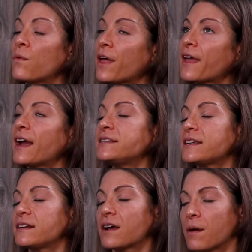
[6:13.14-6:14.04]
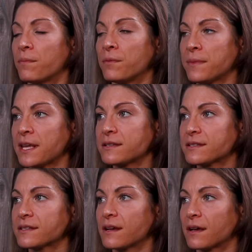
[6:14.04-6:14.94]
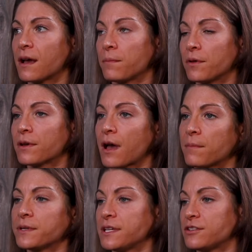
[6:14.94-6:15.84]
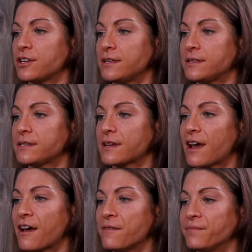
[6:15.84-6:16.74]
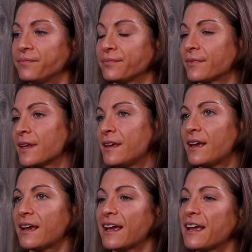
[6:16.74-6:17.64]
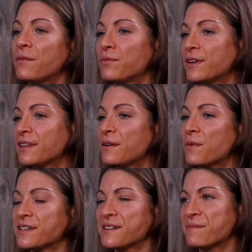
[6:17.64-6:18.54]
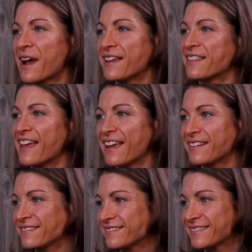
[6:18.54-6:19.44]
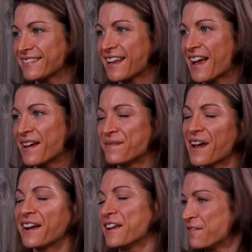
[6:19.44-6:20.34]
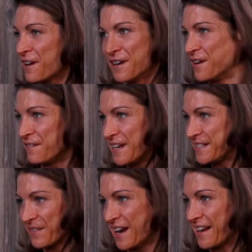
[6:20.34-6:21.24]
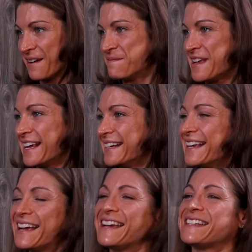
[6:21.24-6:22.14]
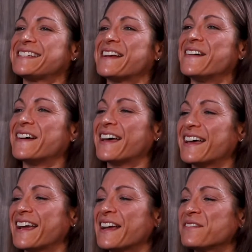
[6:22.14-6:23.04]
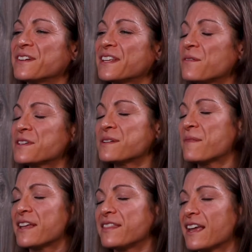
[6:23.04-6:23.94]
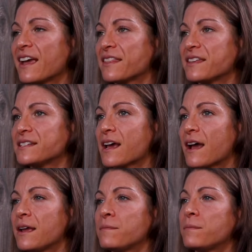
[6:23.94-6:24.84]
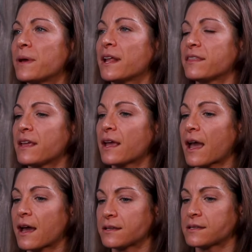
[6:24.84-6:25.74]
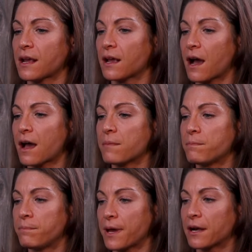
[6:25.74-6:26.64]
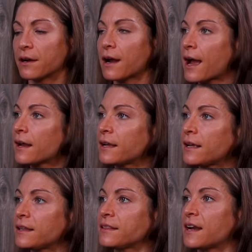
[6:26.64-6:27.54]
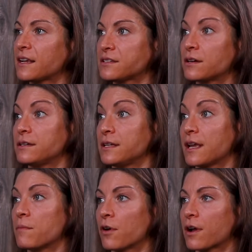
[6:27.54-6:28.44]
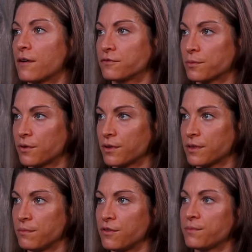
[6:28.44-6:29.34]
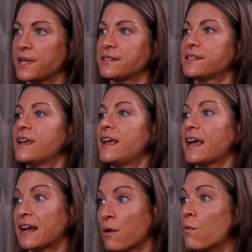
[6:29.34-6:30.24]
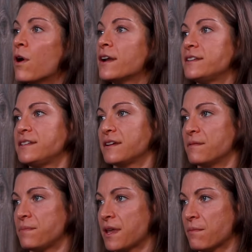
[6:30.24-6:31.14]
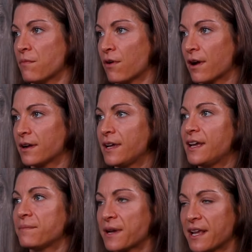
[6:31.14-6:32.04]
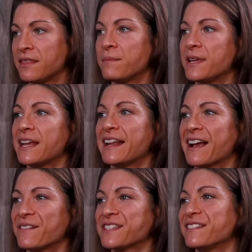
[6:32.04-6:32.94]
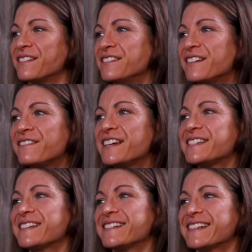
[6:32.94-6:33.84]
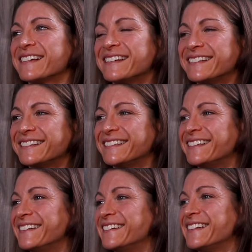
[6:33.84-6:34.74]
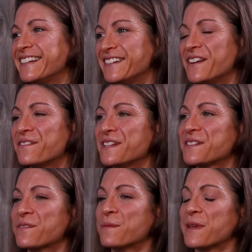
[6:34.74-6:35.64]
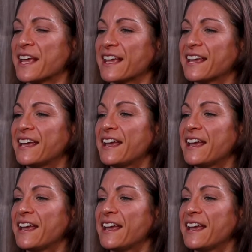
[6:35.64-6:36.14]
Well, I did a couple meets, a couple competitions. It really wasn't my thing. I get very nervous when I compete. So it really wasn't my thing at the time. But I think as I got better at it, then I started to get more comfortable with the movements, and I wanted to compete more. But in the beginning, I was a little nervous. So I was like, I don't know if it's for me.